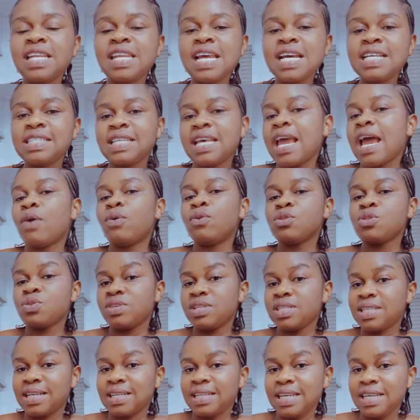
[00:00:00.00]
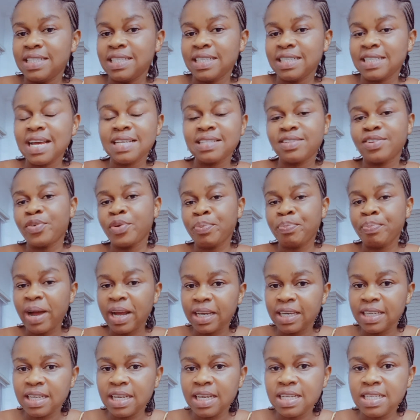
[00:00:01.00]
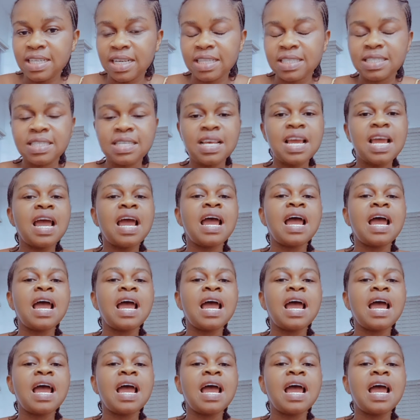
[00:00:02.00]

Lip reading: let's say I want to use an agent as the repacking agent.